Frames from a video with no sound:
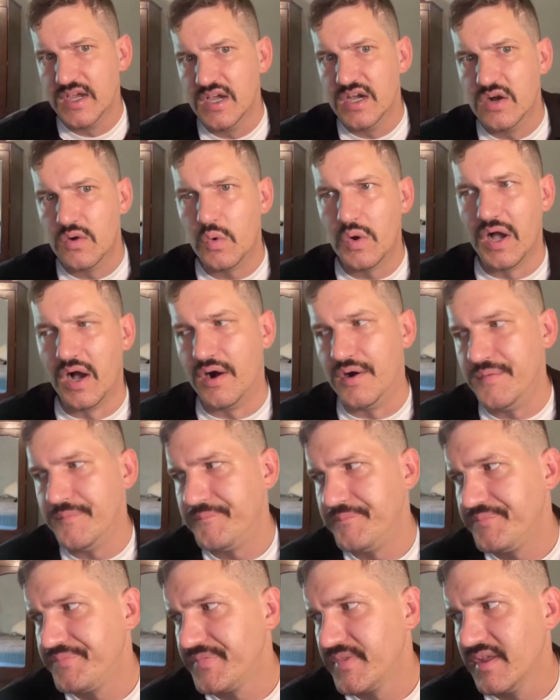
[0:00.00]
Well,
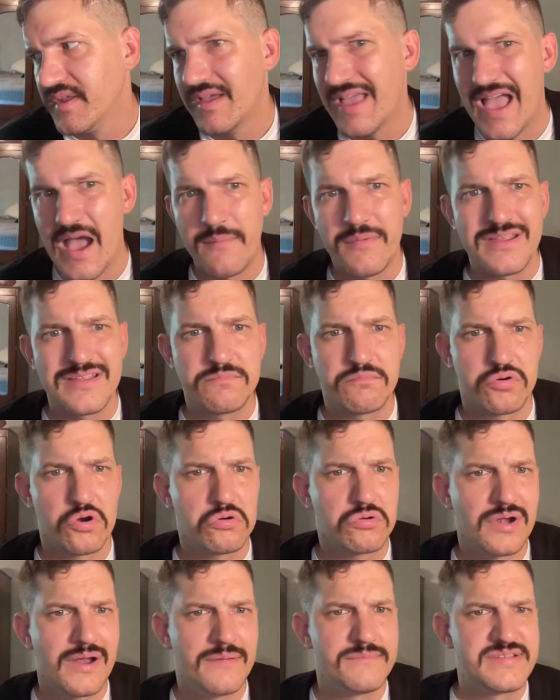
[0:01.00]
how many
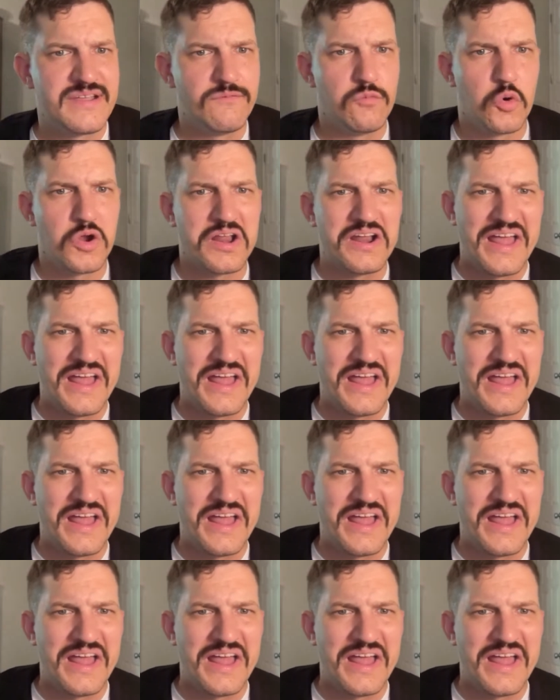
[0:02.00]
programs have won a